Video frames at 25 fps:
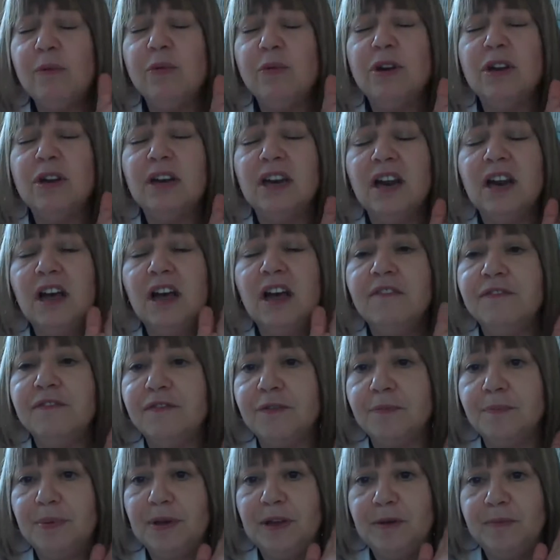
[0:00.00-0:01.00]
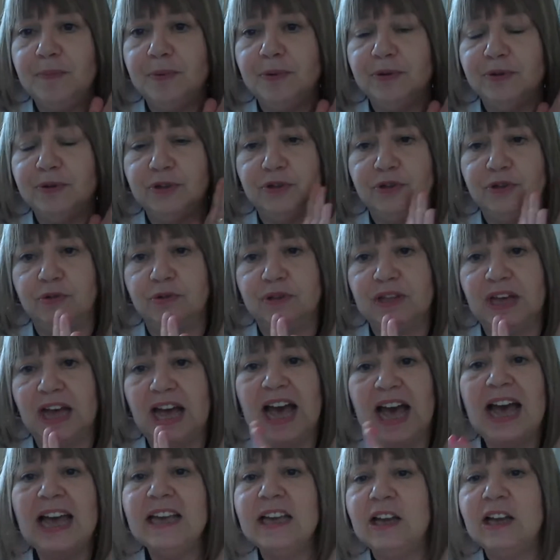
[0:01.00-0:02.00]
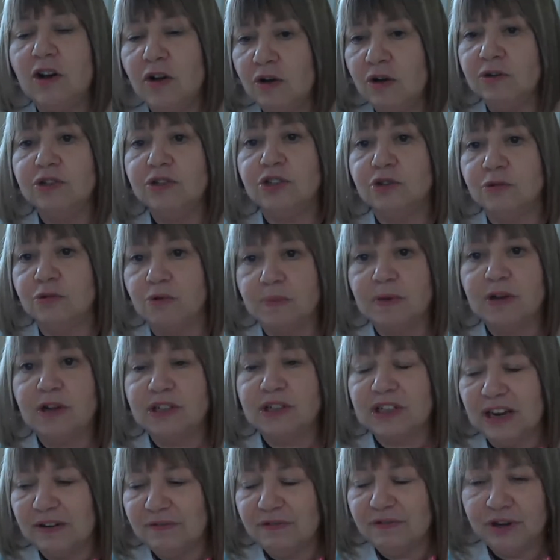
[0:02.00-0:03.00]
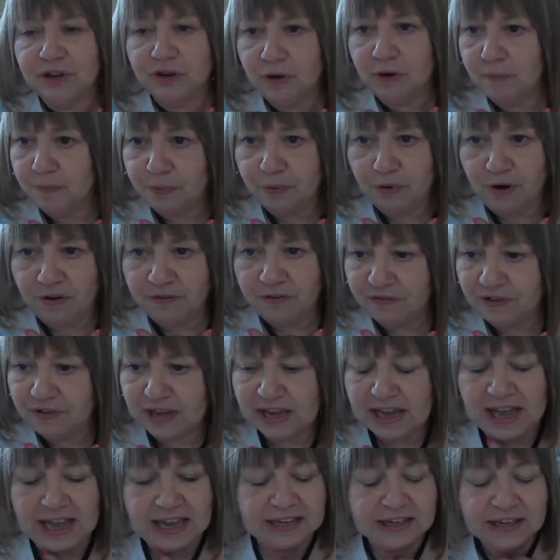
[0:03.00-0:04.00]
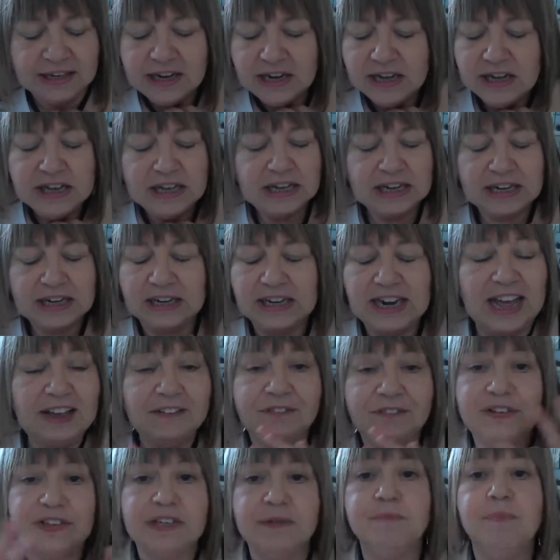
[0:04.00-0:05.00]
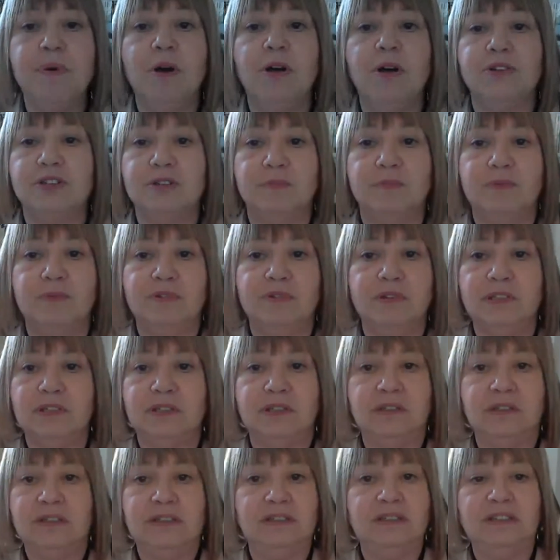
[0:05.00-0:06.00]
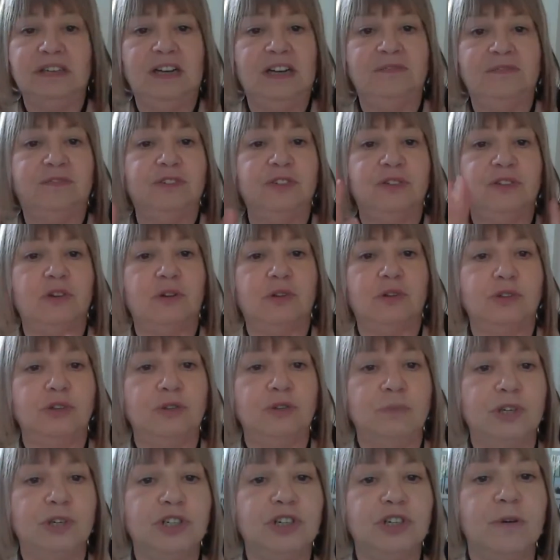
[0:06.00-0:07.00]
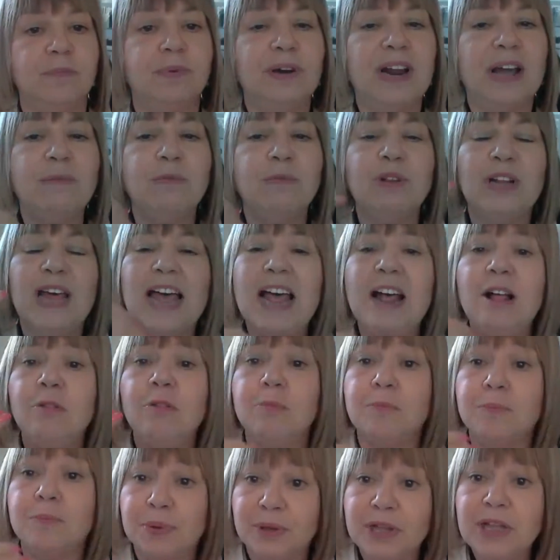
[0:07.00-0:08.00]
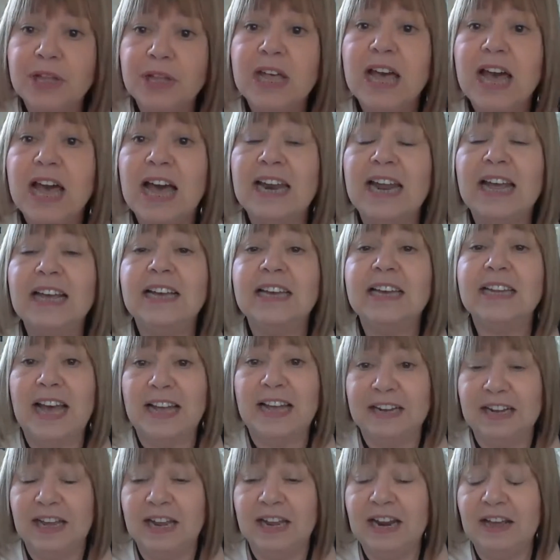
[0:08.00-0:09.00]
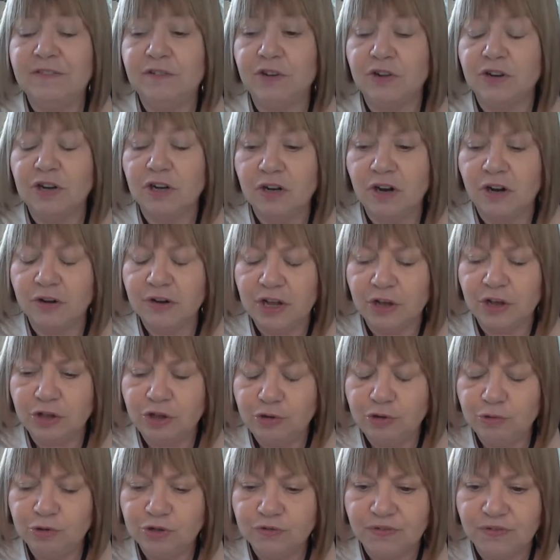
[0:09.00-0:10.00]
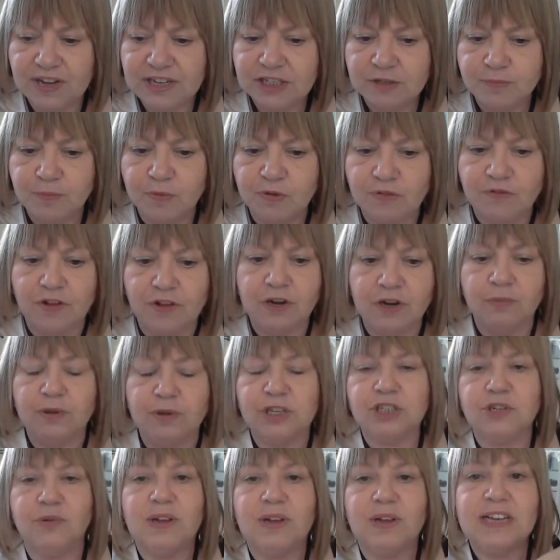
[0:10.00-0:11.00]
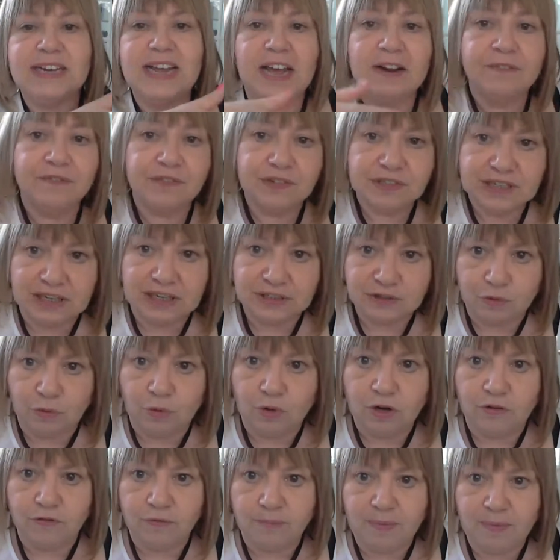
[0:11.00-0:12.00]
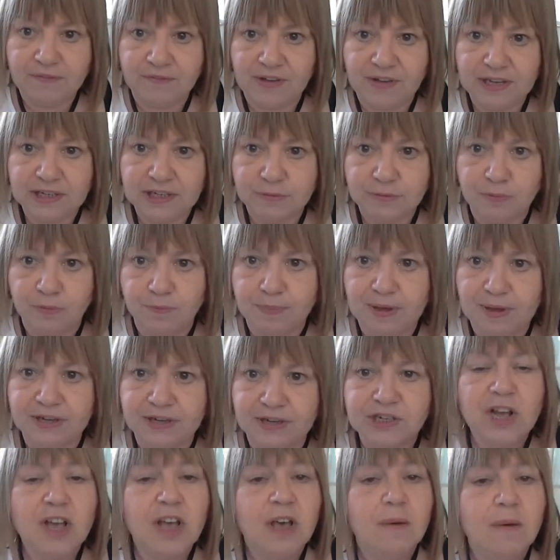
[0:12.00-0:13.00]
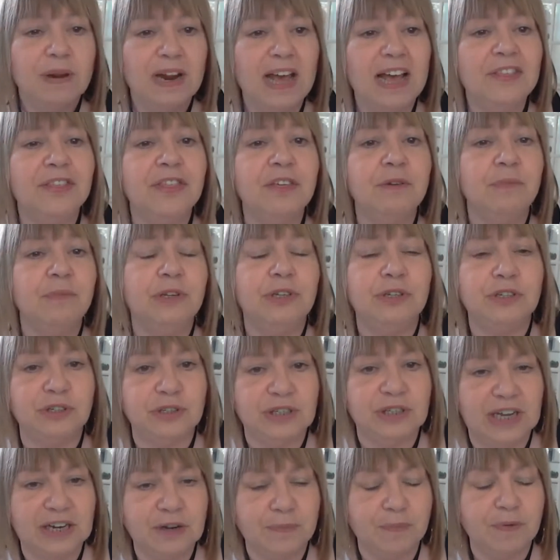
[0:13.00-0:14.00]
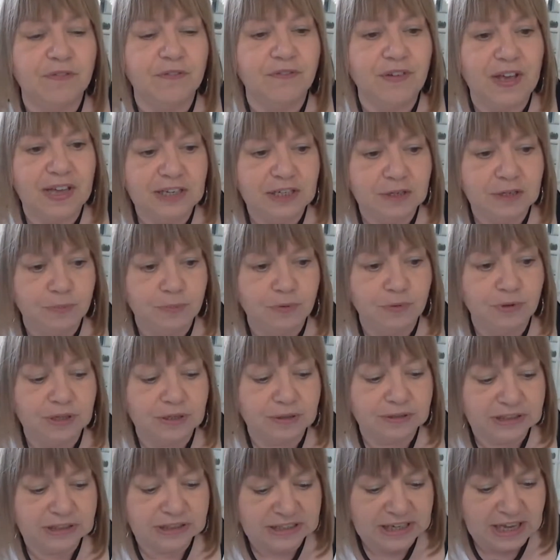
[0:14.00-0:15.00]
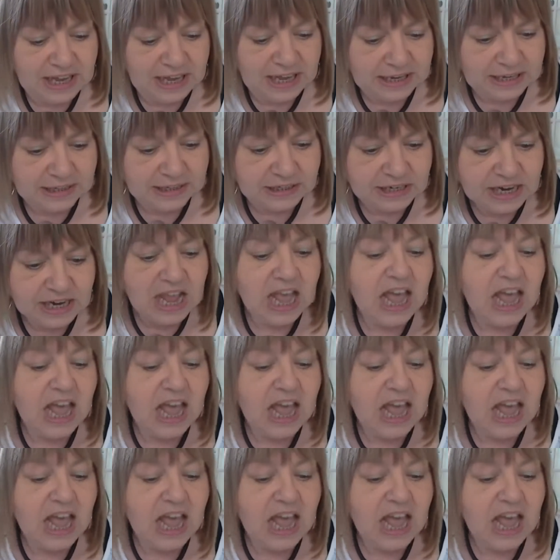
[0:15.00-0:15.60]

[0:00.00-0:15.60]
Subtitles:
would love for people to do that. I can't do it because I run a nonprofit and life is impossible and I've just got too much on, but I will help. And I've got a huge Facebook following, so I can advertise it all over my Facebook page. But I think we should set up a Facebook site